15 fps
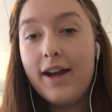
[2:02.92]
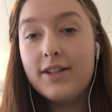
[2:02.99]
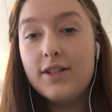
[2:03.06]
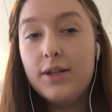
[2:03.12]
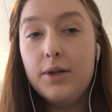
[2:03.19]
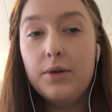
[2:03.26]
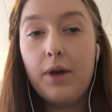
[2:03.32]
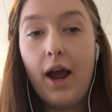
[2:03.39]

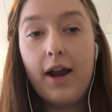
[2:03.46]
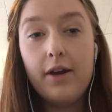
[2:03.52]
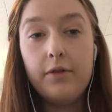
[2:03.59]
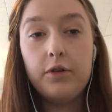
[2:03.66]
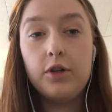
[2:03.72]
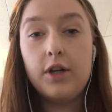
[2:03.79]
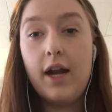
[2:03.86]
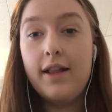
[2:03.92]
to kind of
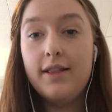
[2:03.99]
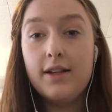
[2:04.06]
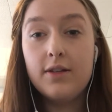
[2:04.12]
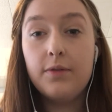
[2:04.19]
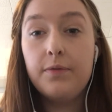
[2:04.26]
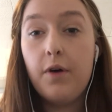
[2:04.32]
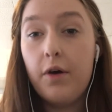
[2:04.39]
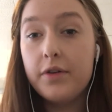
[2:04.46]
create this
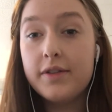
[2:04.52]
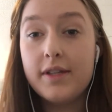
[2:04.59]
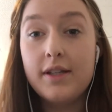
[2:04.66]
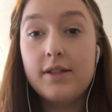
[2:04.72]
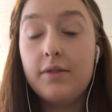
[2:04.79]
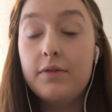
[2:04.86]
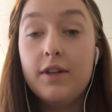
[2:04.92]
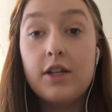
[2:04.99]
false sense
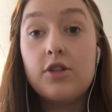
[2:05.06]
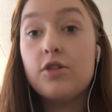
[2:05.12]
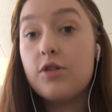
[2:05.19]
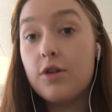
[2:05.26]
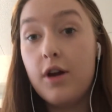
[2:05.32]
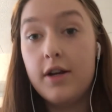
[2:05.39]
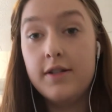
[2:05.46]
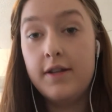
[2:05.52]
of
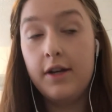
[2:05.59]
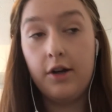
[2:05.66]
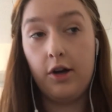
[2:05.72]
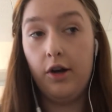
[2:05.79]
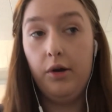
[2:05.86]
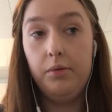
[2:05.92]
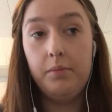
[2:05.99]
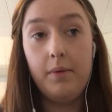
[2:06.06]
distrust in our
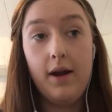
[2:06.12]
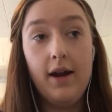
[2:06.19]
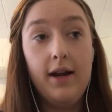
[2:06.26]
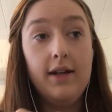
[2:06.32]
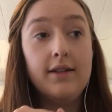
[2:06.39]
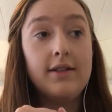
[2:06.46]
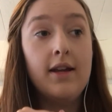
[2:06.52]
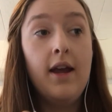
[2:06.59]
own
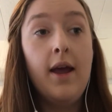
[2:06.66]
minds.